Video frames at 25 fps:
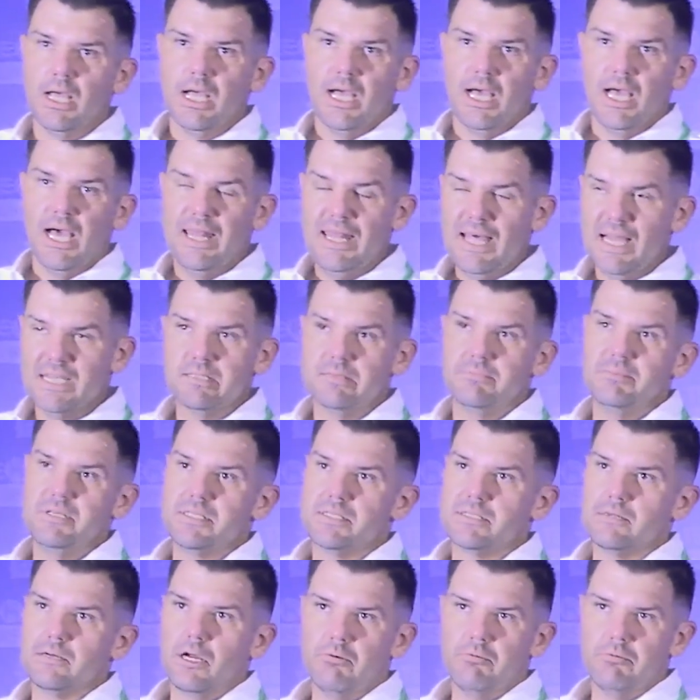And that to me
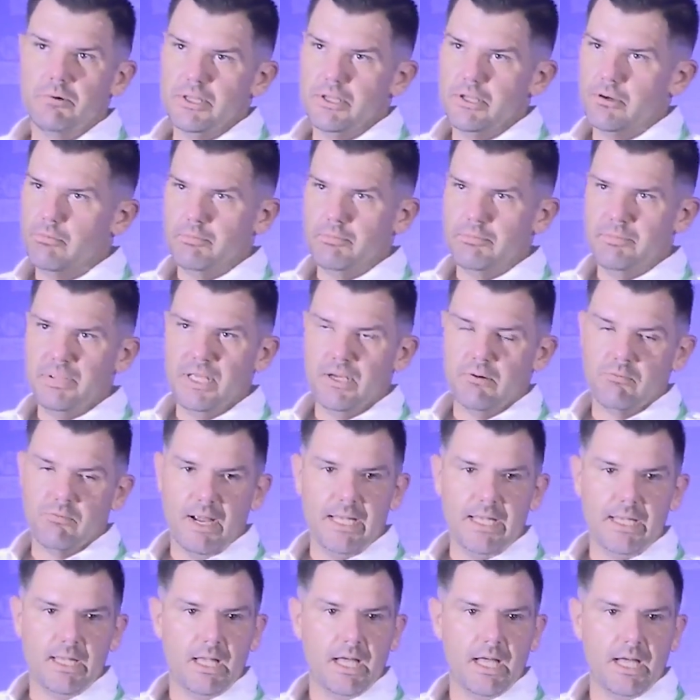is a really big
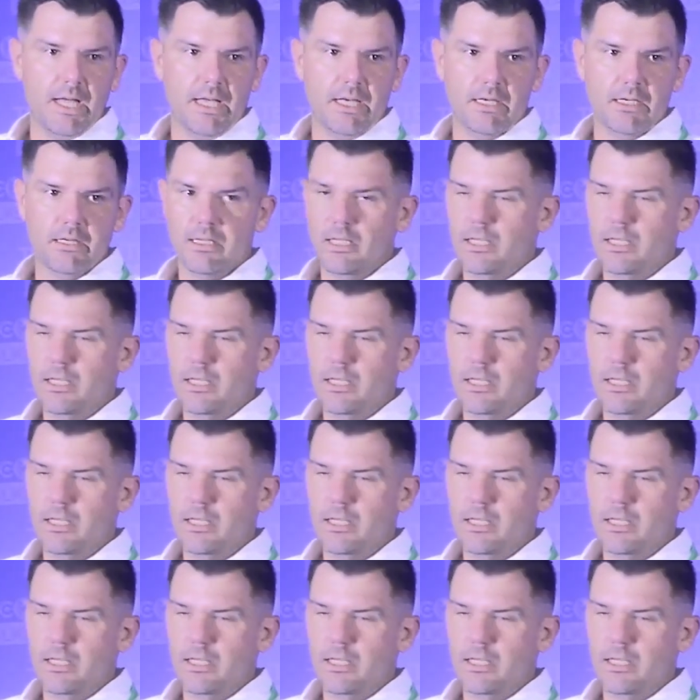red line